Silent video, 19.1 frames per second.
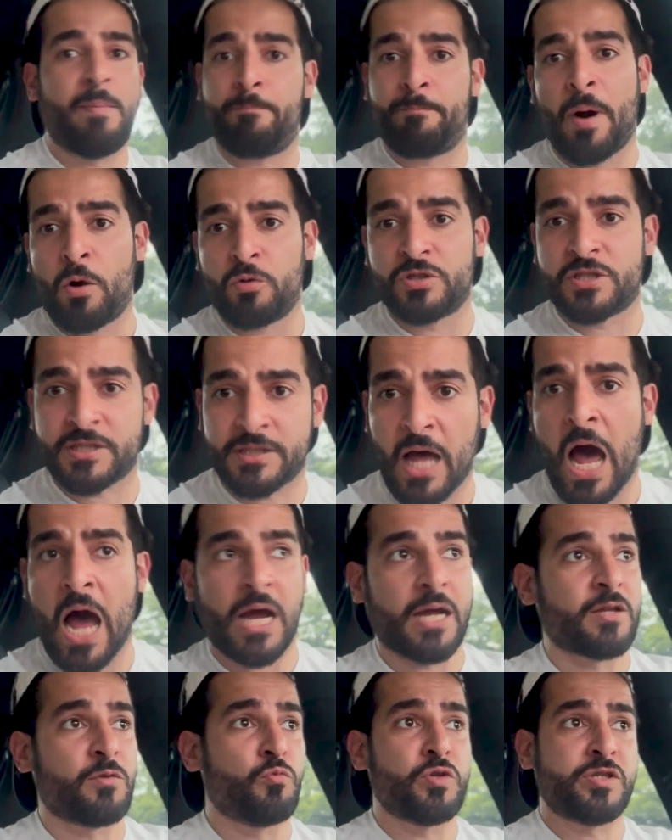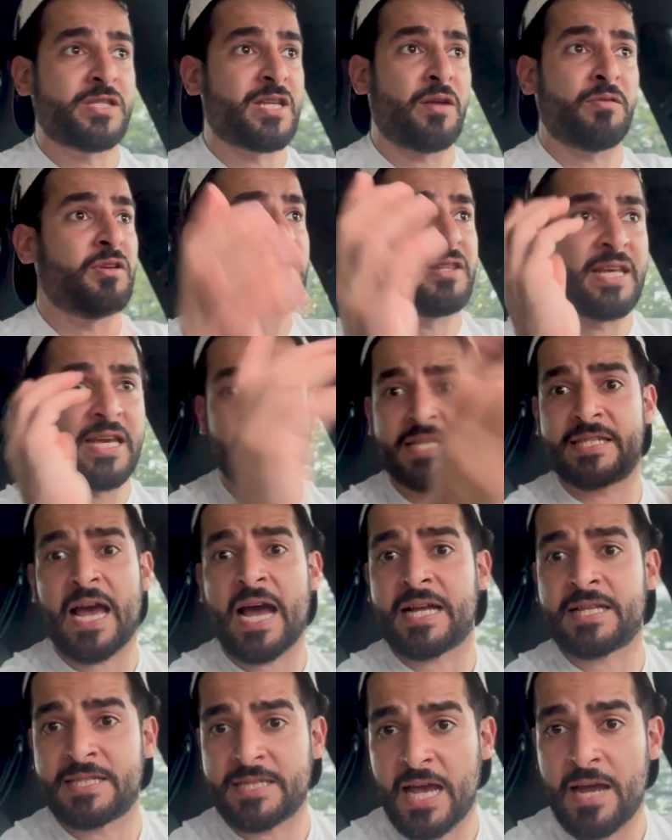bone stock, we sounded the
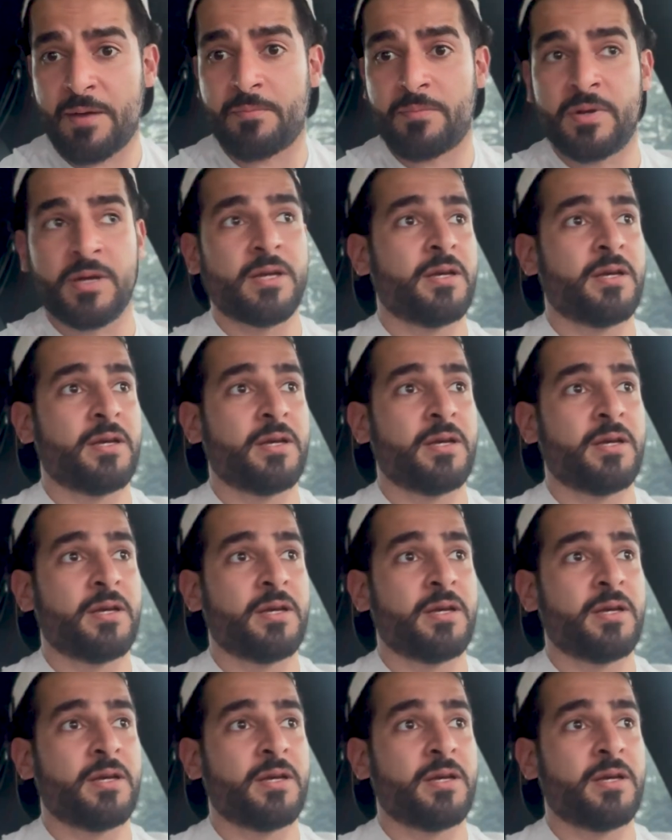exact same.